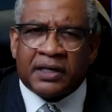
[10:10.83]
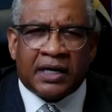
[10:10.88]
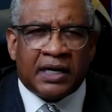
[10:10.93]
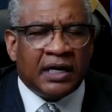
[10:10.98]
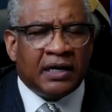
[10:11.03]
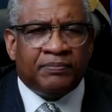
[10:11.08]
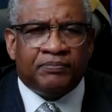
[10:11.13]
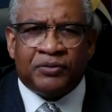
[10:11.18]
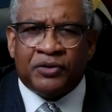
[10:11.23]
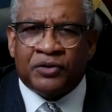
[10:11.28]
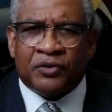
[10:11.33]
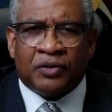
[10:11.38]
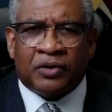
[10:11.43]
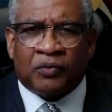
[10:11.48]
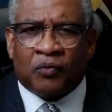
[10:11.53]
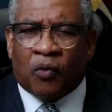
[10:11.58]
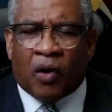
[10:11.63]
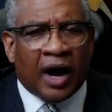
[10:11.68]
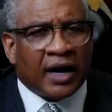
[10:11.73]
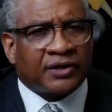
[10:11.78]
keep you
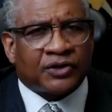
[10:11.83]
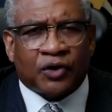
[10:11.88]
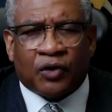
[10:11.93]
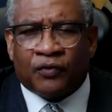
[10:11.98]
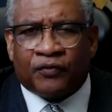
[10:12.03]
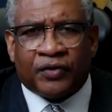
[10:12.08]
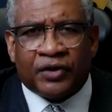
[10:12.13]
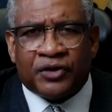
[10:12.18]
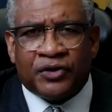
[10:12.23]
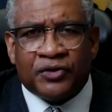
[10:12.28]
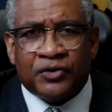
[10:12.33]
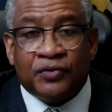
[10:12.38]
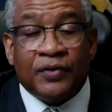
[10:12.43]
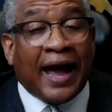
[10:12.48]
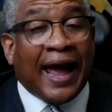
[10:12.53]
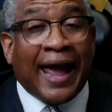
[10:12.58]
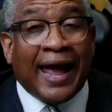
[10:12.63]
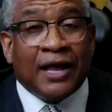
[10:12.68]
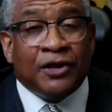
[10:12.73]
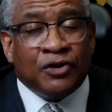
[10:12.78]
and watch over you
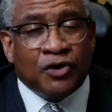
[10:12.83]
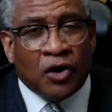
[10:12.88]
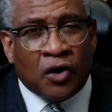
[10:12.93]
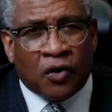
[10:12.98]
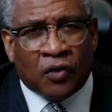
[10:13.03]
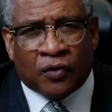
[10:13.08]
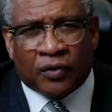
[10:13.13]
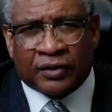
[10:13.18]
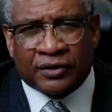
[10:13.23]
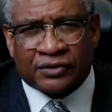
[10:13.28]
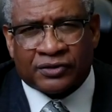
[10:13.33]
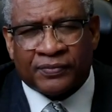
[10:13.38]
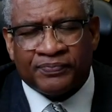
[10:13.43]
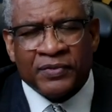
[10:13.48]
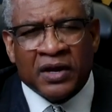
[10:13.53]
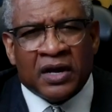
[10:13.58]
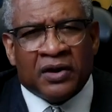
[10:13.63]
and yours